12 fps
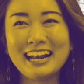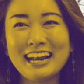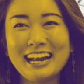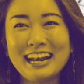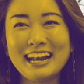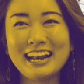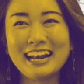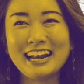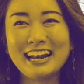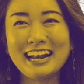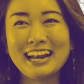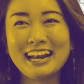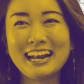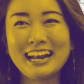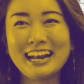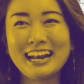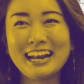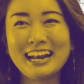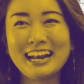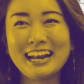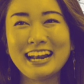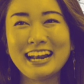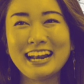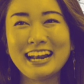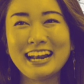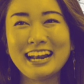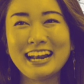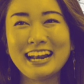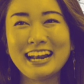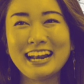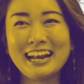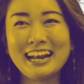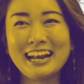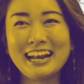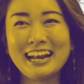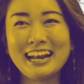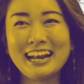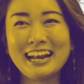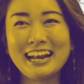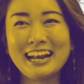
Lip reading: (no lip movement)